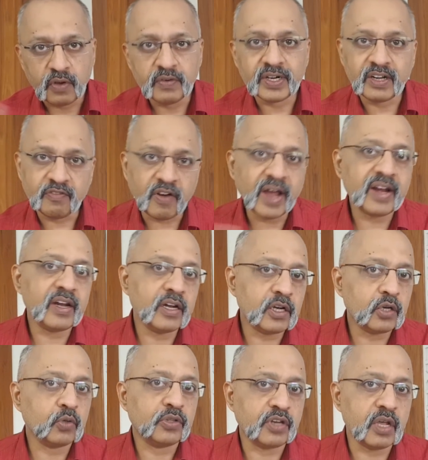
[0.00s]
will divide it
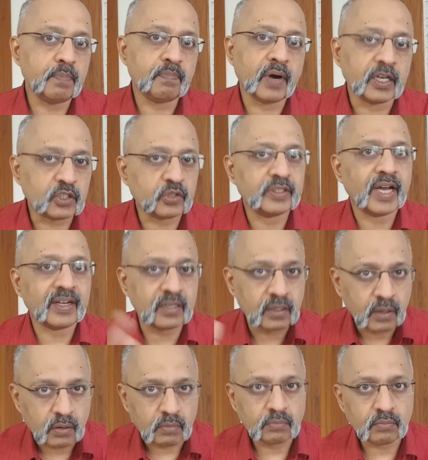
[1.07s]
into three parts so
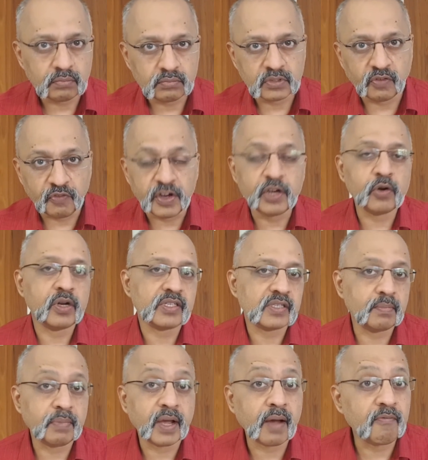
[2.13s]
that the video
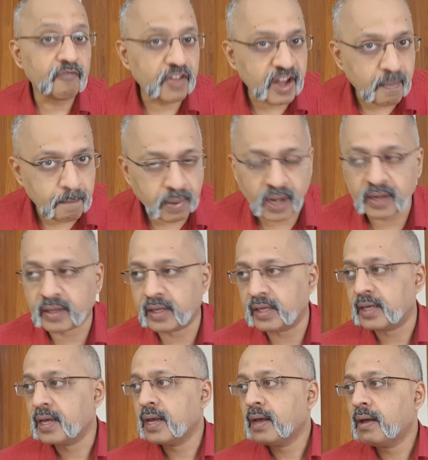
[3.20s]
doesn't become very
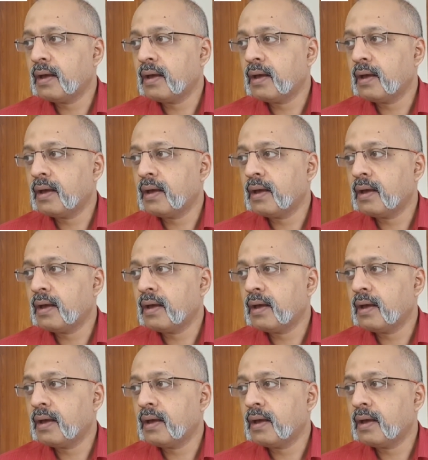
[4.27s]
bulky.